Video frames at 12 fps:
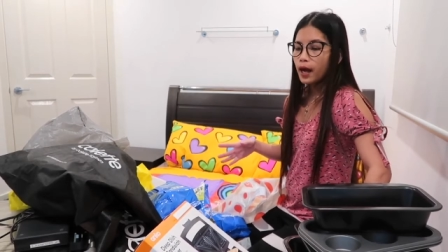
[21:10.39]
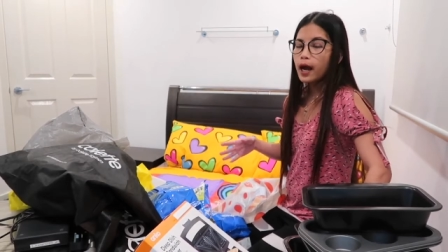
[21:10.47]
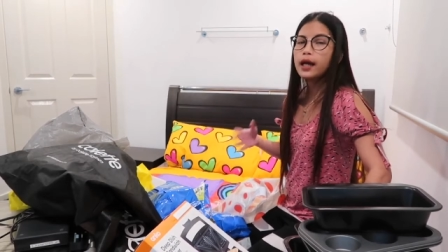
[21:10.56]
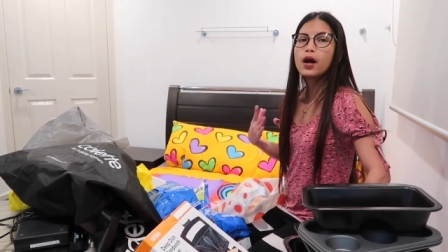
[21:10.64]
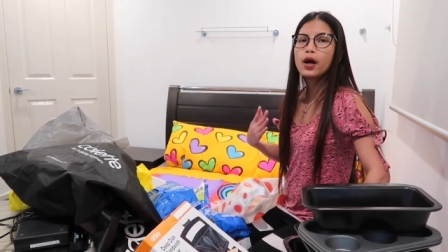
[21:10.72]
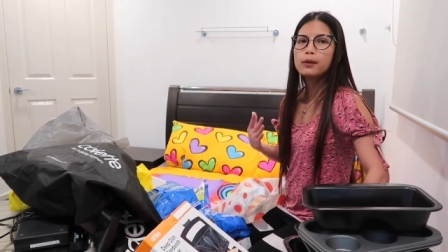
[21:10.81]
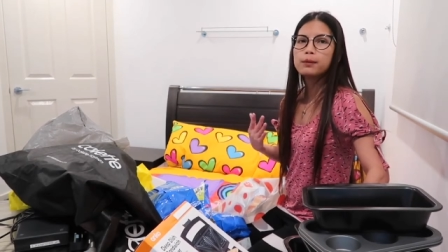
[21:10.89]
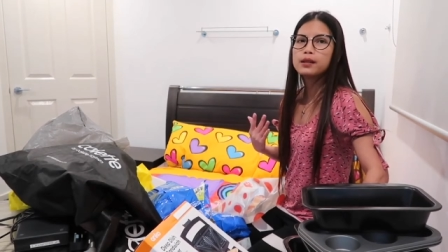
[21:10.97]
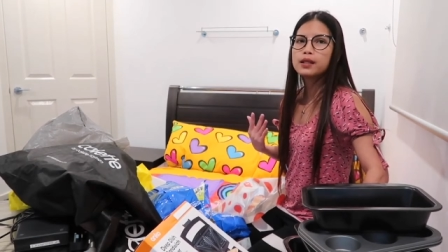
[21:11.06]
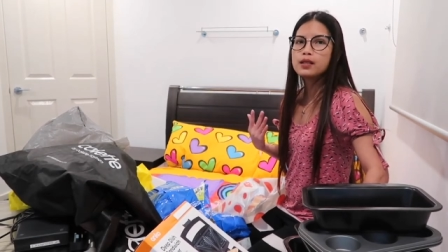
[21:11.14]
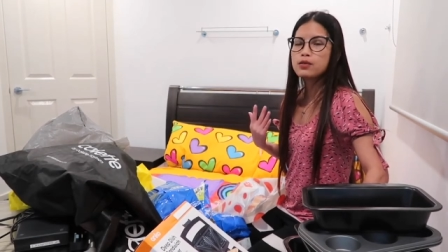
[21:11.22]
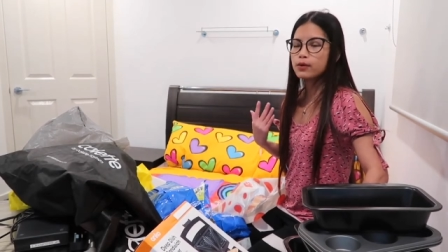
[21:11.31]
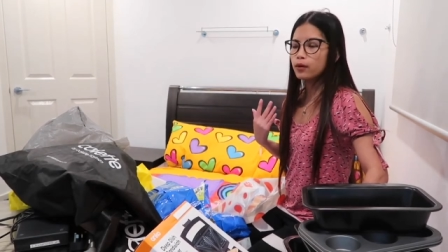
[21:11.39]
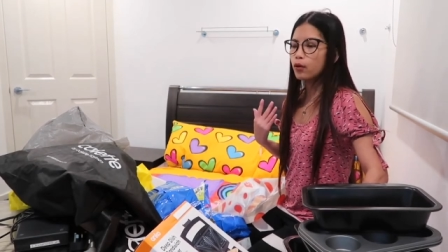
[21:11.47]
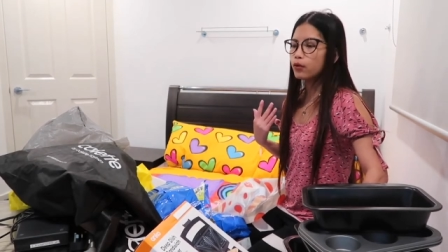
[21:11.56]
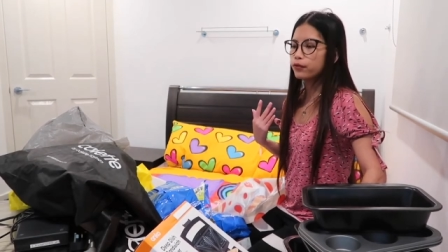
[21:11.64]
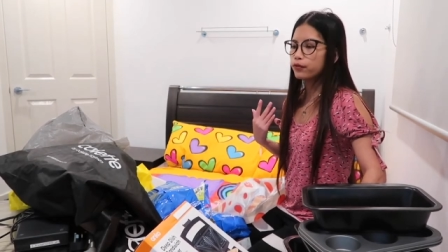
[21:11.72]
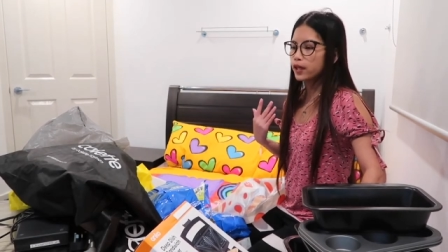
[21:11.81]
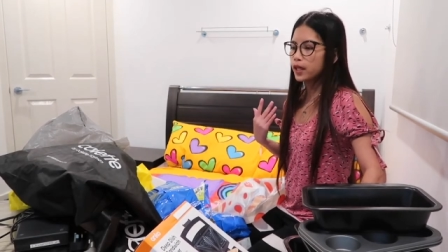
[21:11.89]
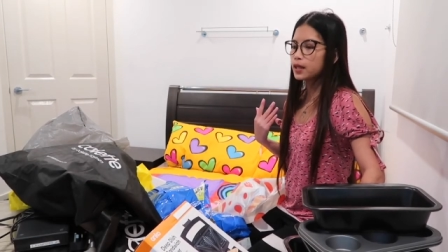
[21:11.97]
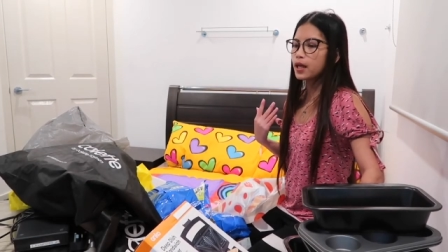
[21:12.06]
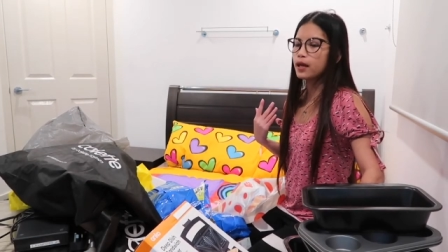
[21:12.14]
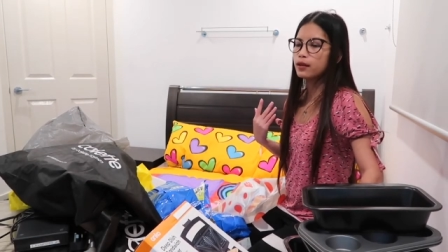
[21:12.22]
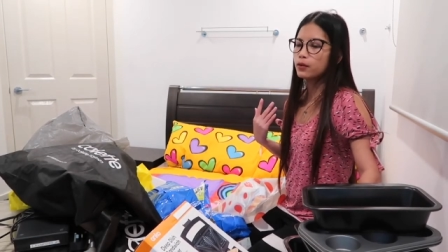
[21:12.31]
I hope this will all fit,
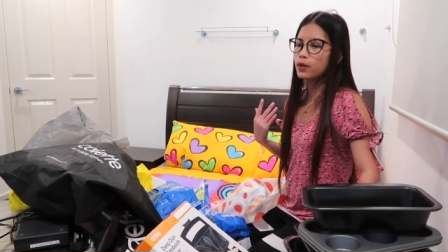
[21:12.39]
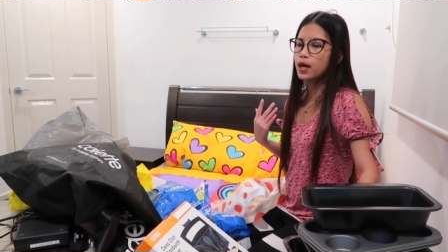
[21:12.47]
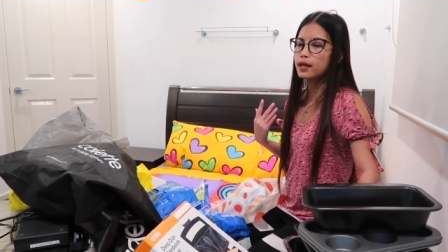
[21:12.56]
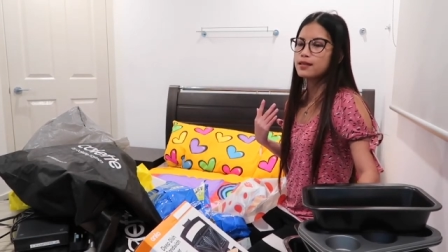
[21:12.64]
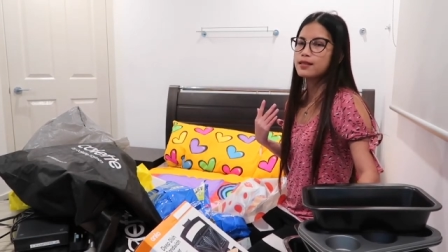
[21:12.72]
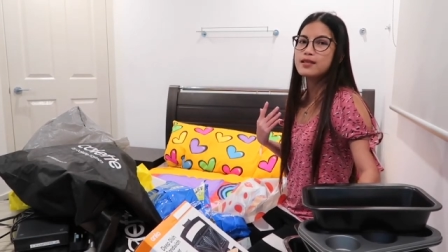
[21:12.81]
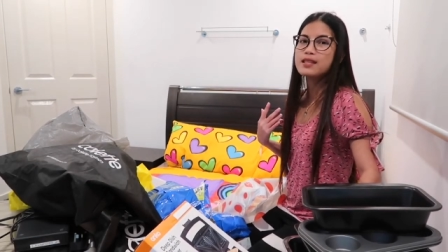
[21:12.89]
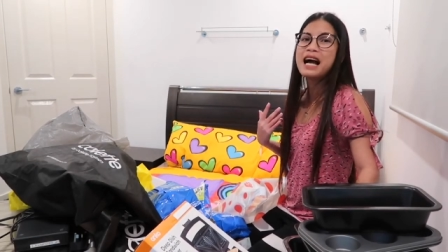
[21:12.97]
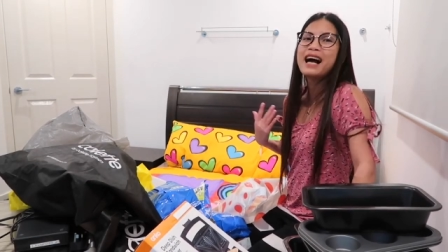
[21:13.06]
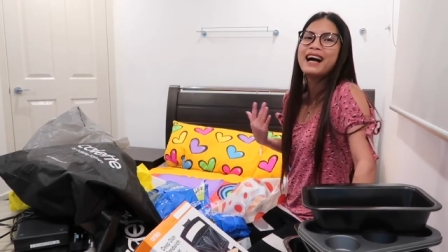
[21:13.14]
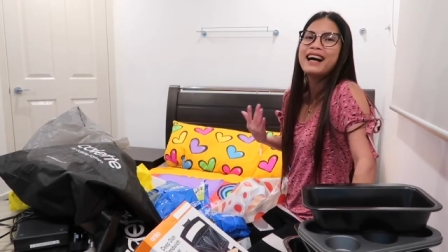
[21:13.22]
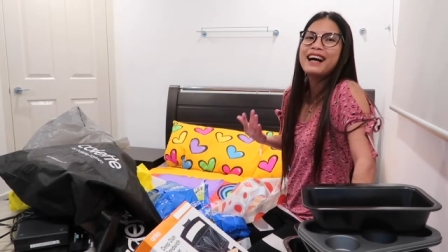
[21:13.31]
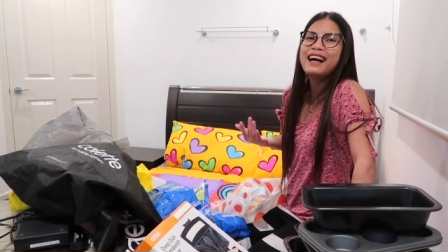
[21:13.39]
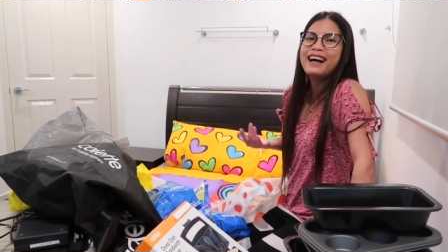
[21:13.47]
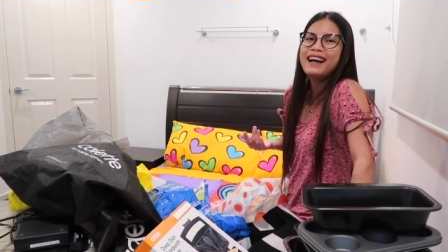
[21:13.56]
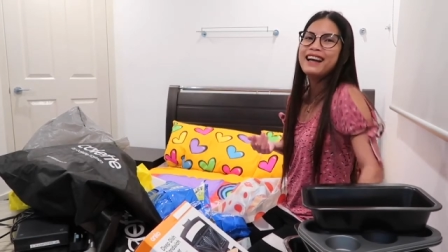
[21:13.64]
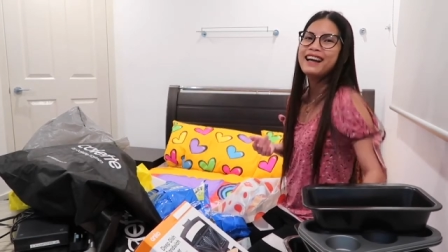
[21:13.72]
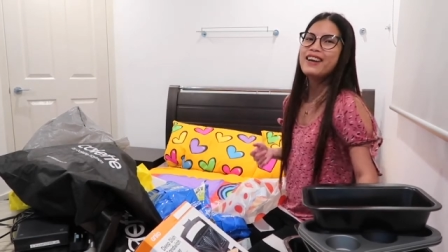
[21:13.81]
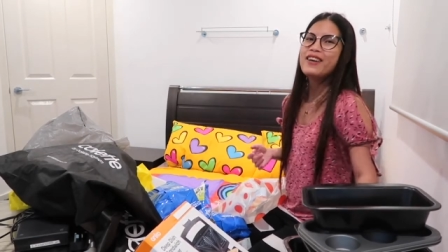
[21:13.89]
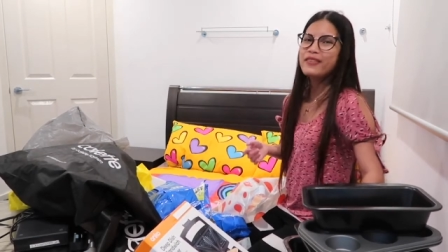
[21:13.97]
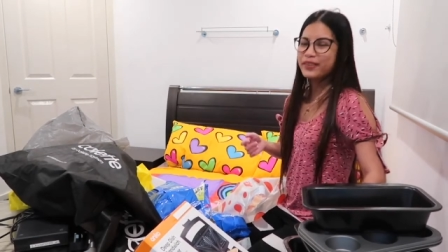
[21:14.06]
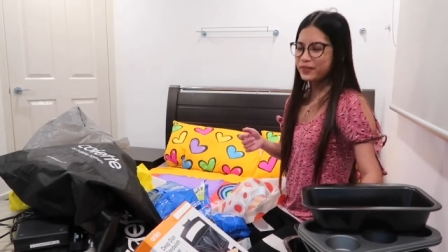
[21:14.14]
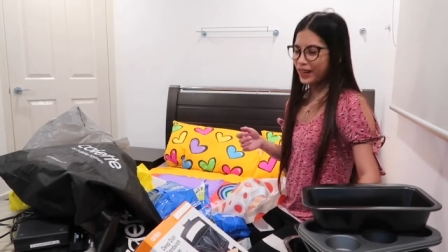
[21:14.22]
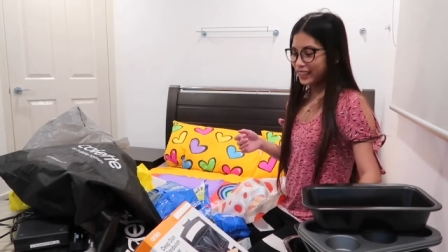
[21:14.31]
otherwise
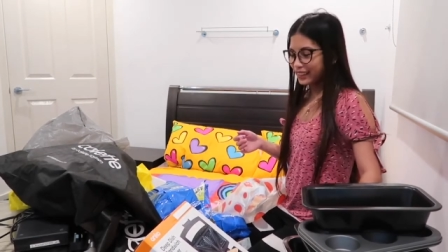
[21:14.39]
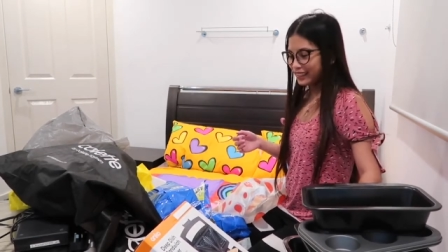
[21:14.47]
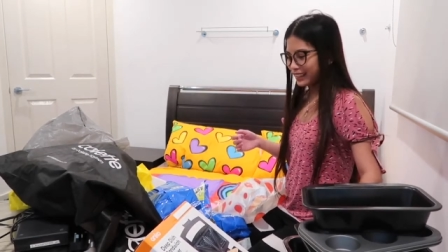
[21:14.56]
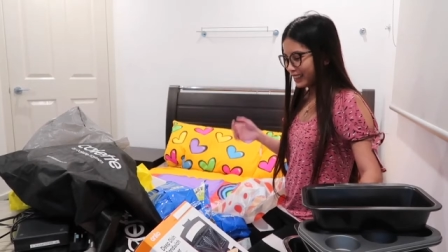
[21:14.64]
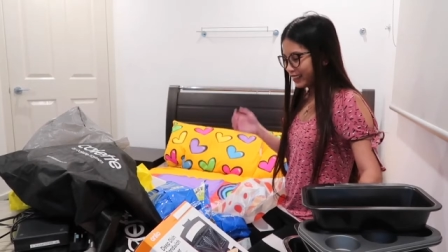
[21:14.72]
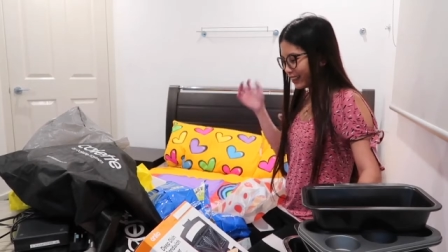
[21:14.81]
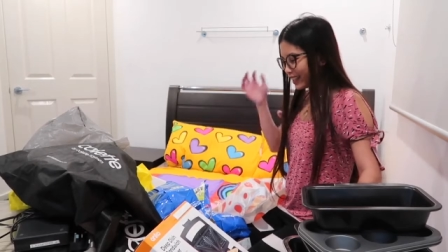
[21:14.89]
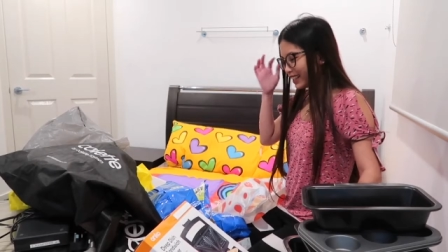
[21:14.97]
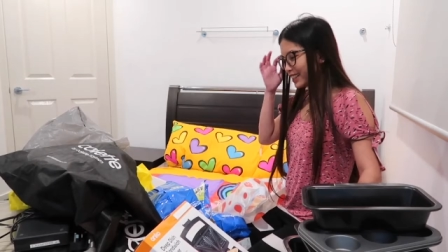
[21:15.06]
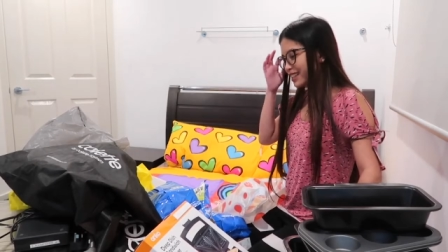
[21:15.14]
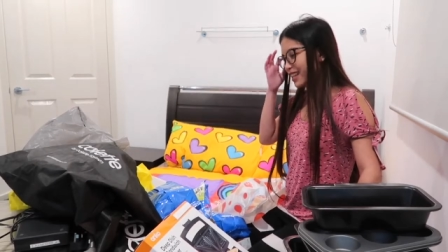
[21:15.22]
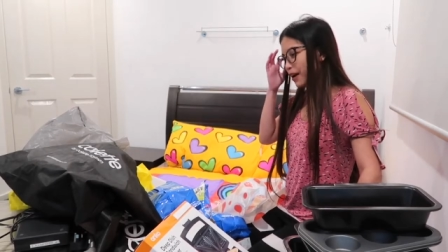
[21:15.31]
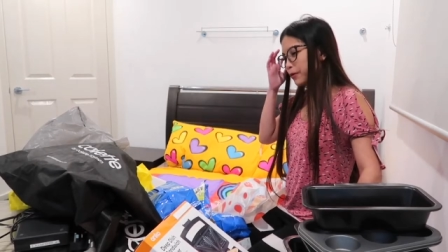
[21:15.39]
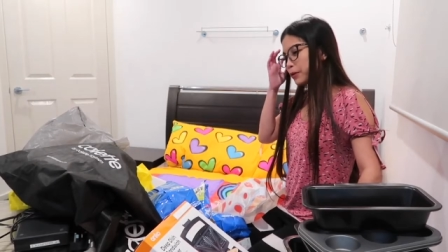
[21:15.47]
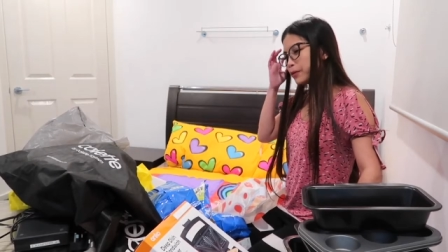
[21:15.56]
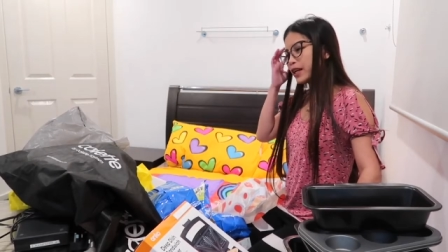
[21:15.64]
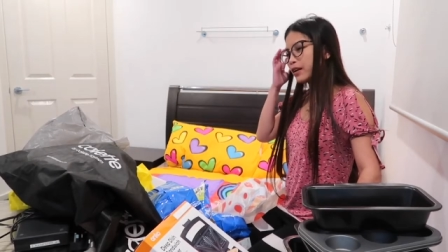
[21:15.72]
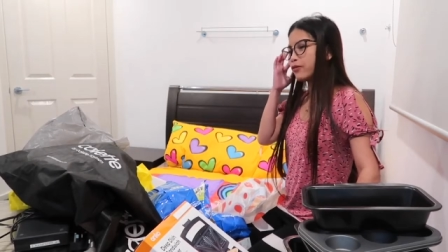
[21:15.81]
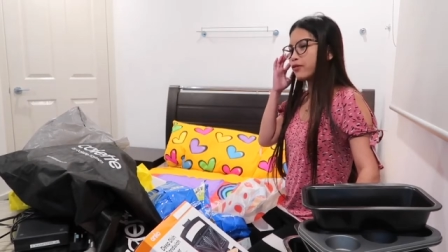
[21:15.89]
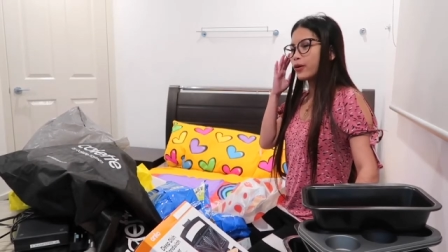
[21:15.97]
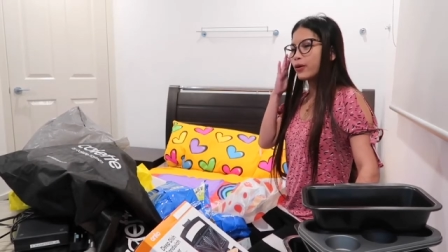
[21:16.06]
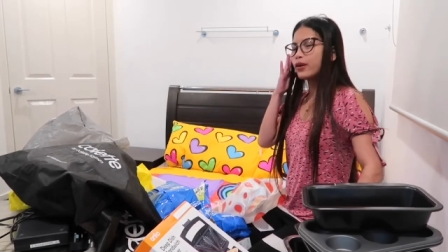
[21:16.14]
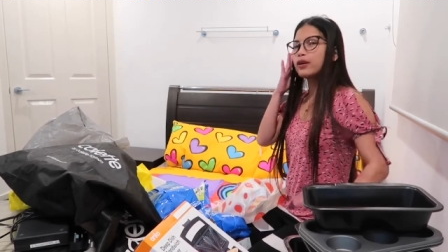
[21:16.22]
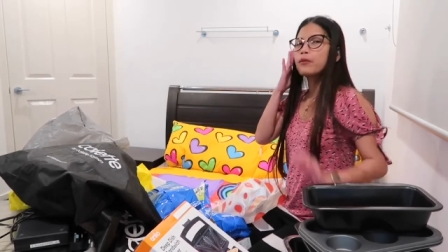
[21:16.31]
we're bugged. Anyway, that will be it
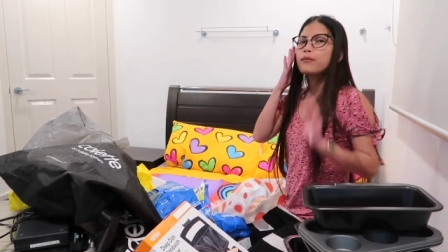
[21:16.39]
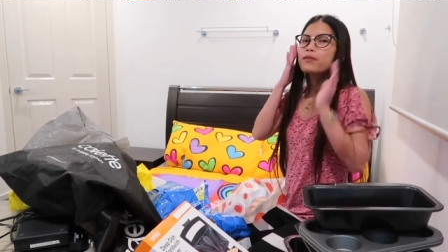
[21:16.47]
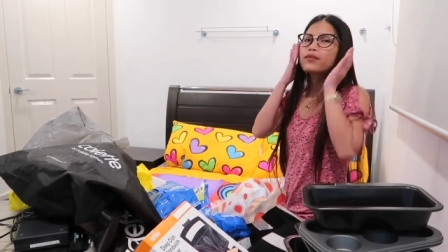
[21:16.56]
for